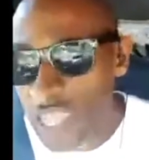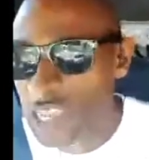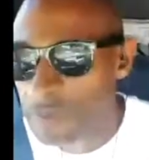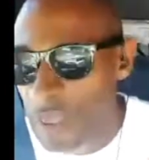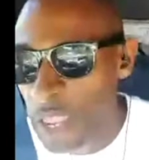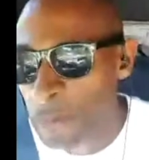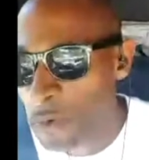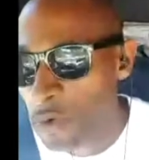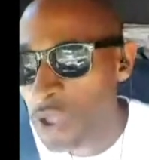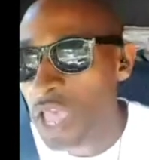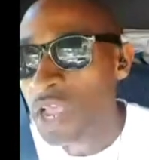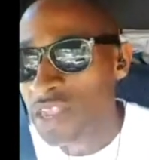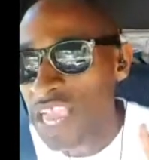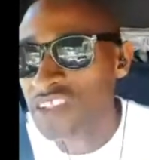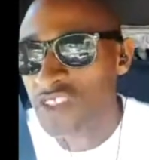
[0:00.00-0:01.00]
people,
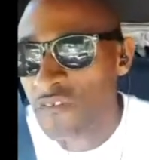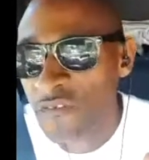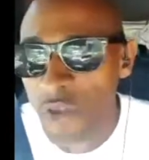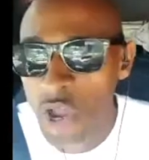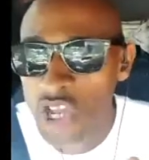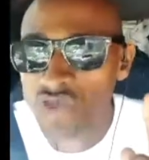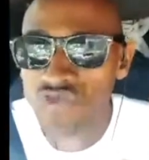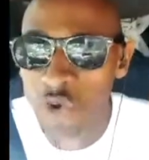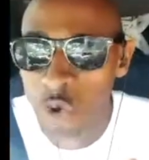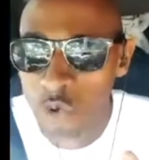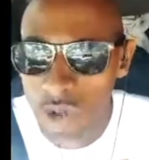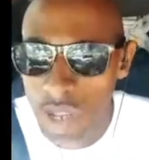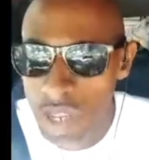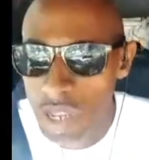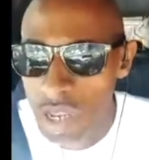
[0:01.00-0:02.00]
that's the first rule,
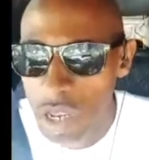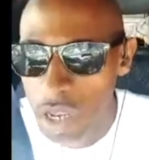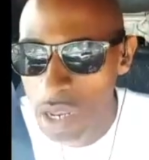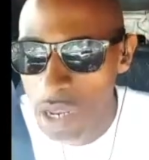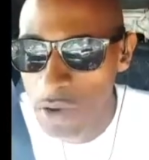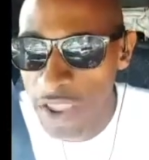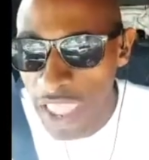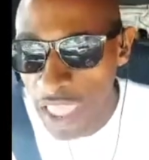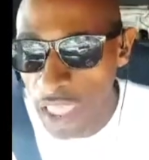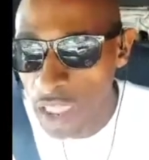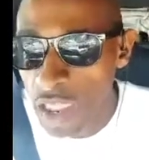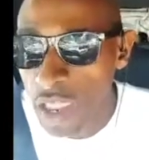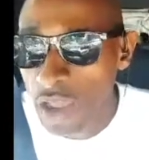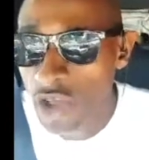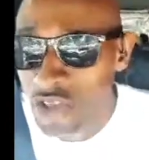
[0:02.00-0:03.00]
yeah?
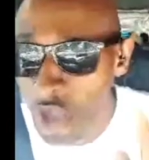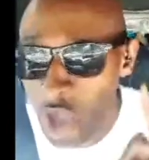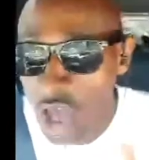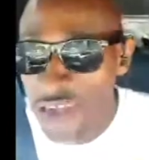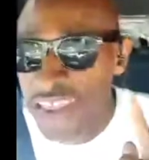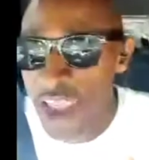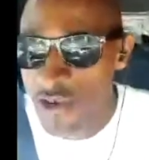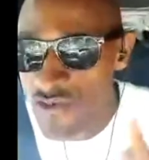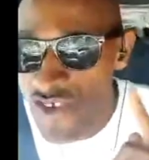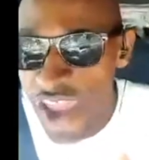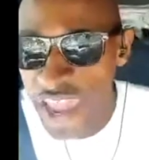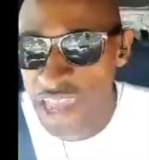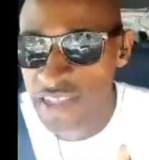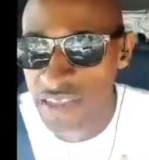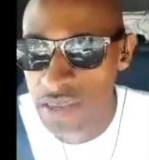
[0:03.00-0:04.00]
Because you're going to get
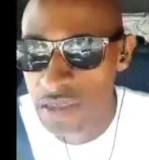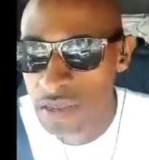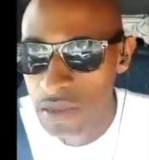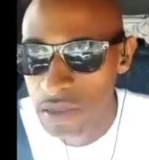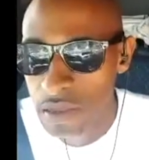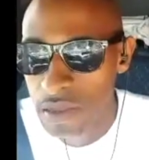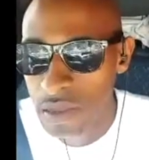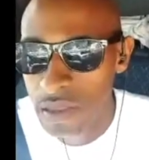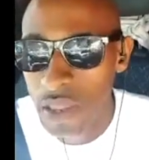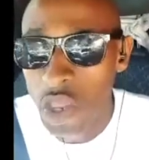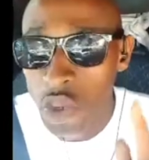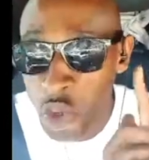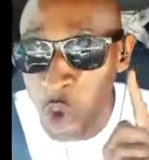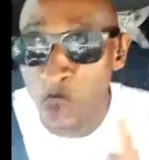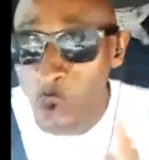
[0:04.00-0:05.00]
wrecked.
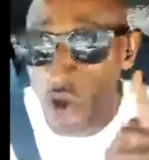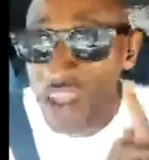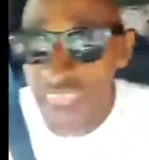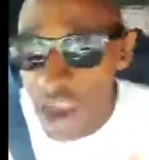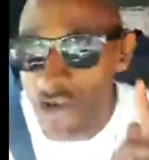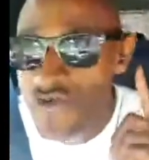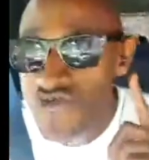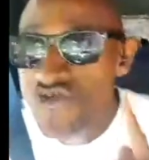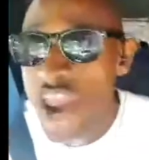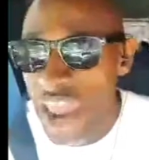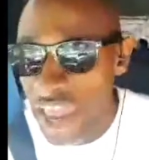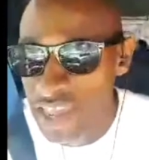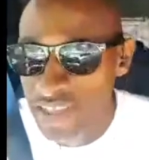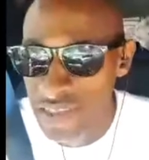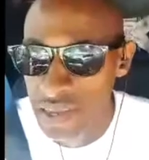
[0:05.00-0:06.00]
You will get
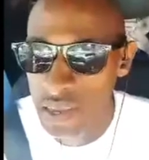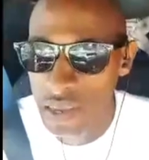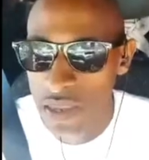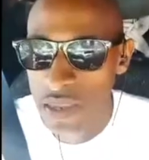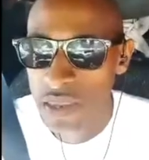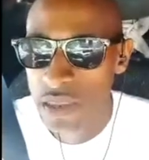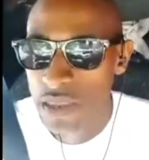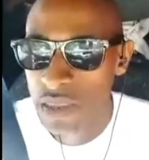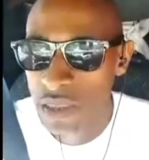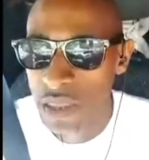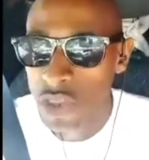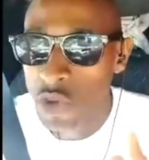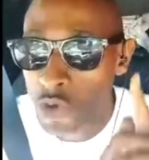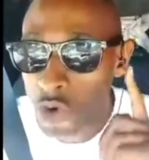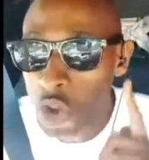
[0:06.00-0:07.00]
wrecked.
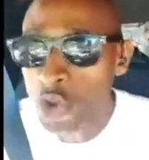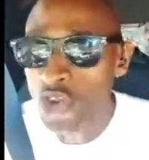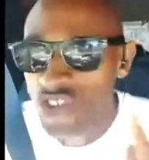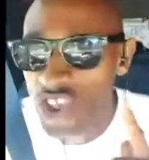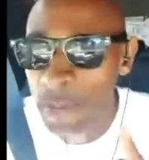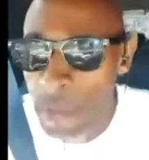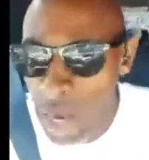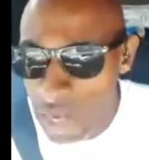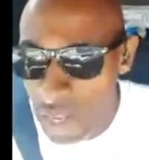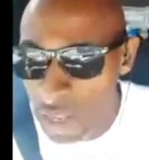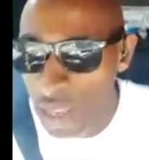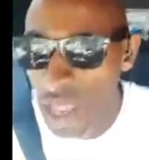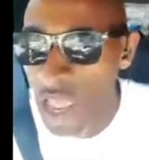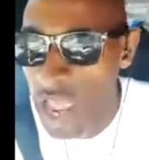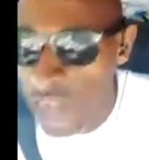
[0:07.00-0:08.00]
You lose your money.
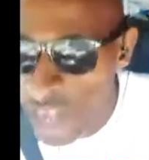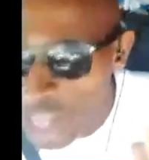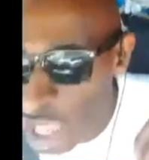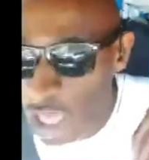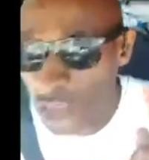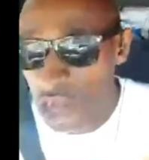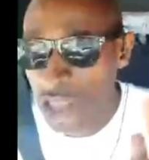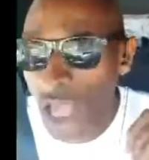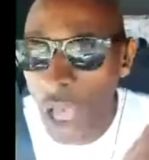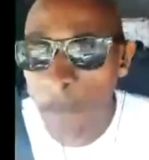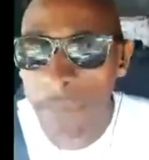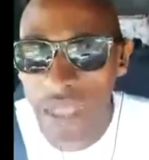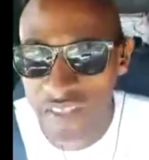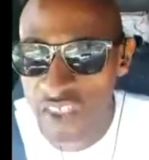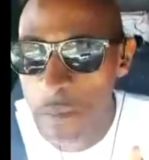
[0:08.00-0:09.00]
And then you're going to come
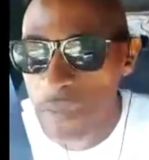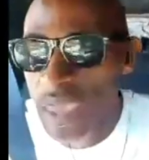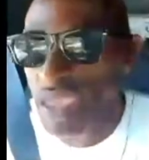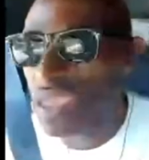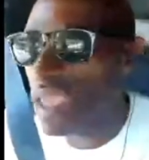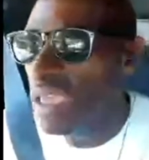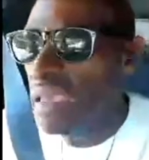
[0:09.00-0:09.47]
back to me,